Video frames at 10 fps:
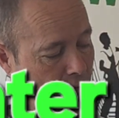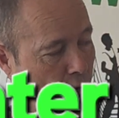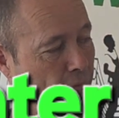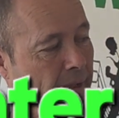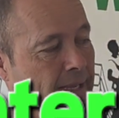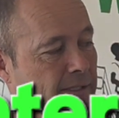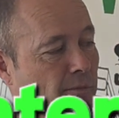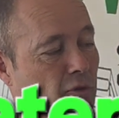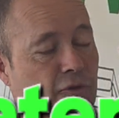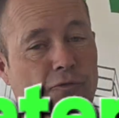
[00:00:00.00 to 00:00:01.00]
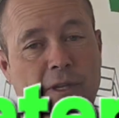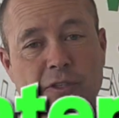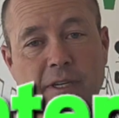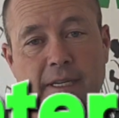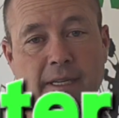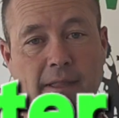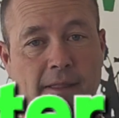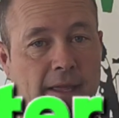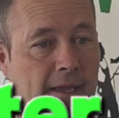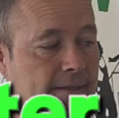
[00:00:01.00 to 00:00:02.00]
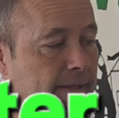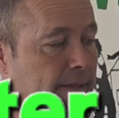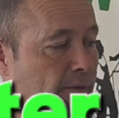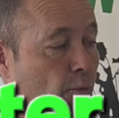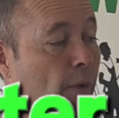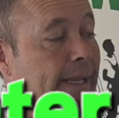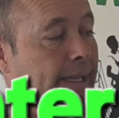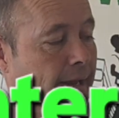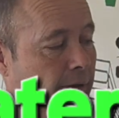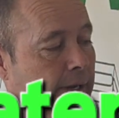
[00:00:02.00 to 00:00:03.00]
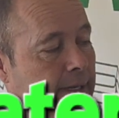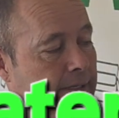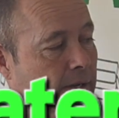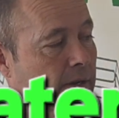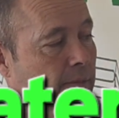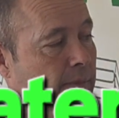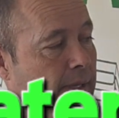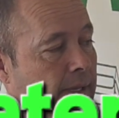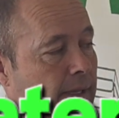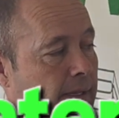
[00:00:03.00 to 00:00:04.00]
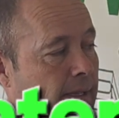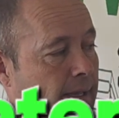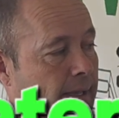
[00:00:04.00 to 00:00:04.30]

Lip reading: Ovate's most rigid that we carry is going to be